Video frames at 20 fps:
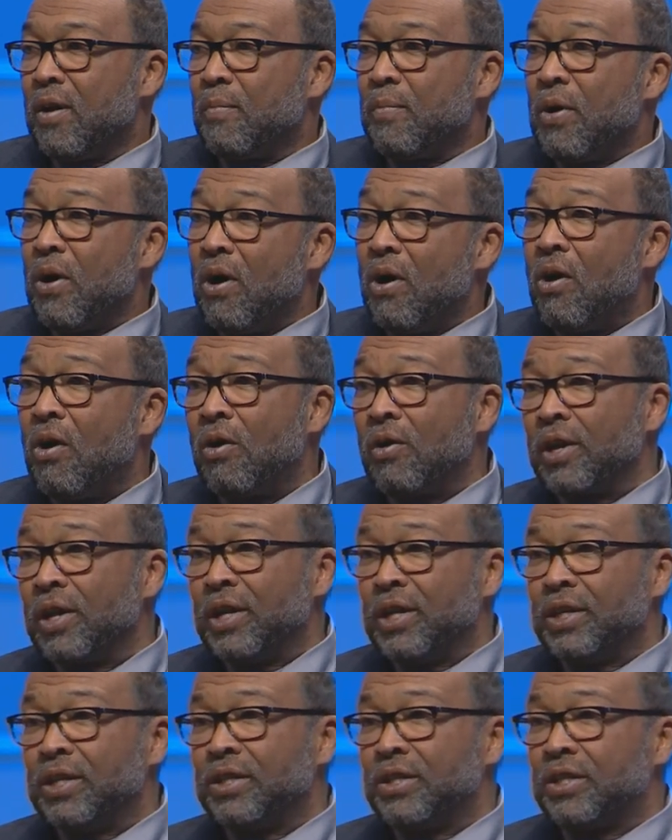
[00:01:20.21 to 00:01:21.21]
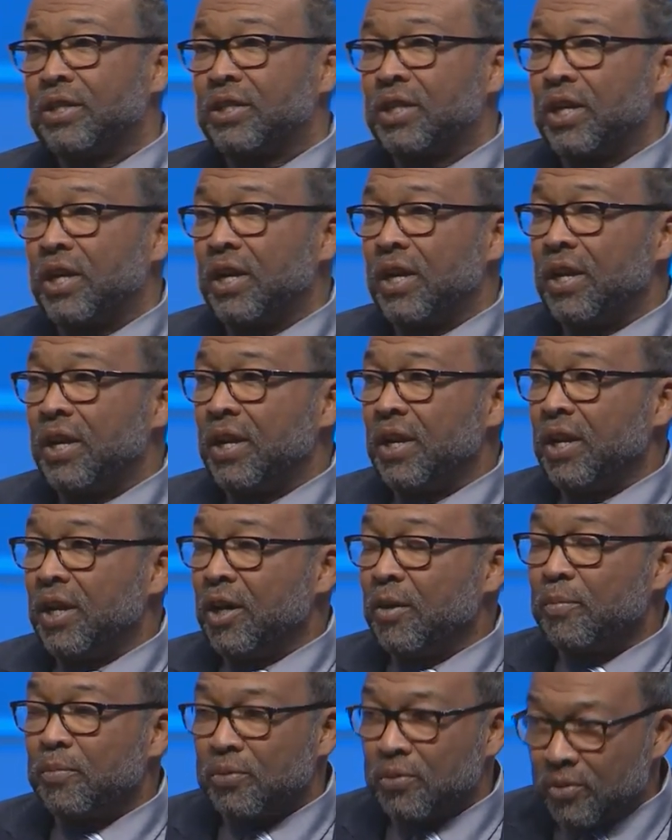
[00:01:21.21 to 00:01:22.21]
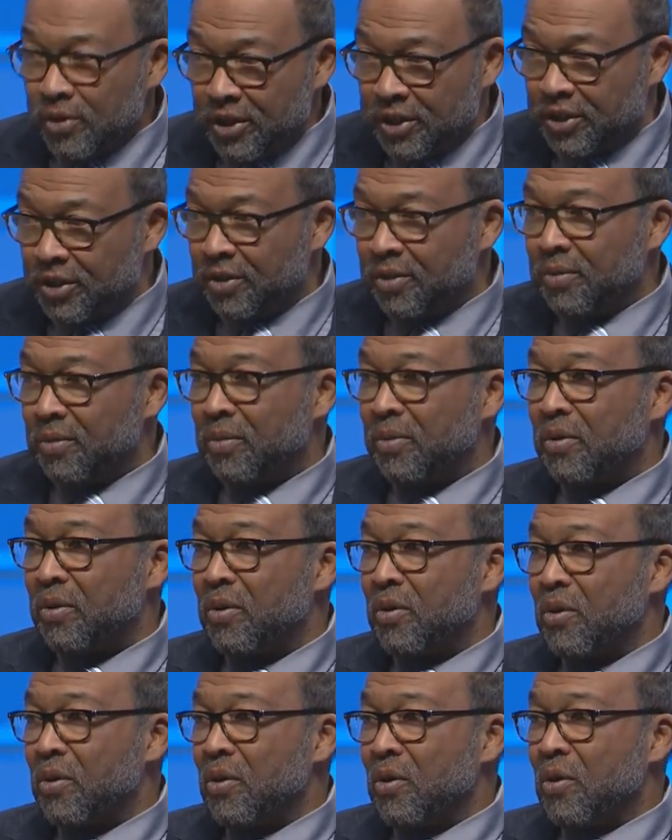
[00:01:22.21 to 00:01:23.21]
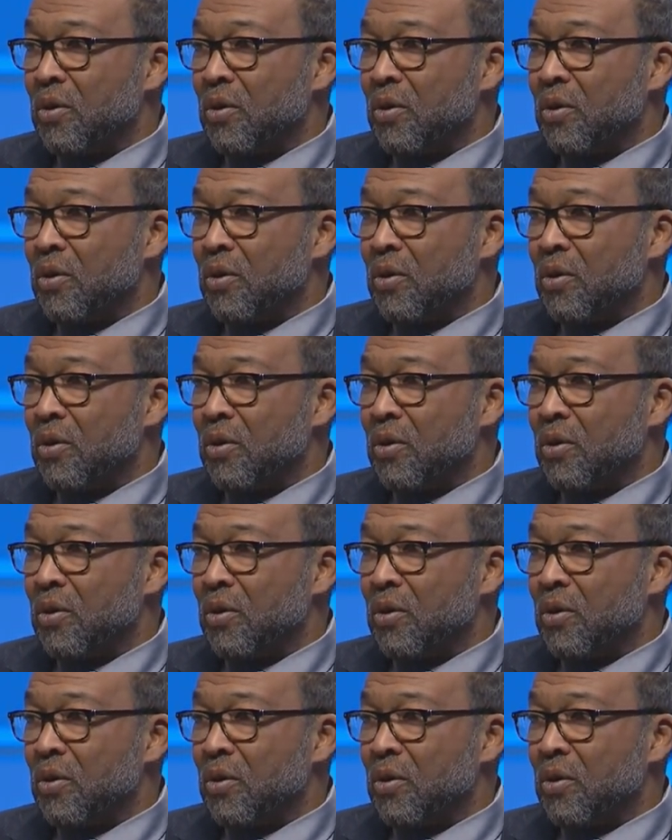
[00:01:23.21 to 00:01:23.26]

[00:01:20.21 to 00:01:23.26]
Paul is in prison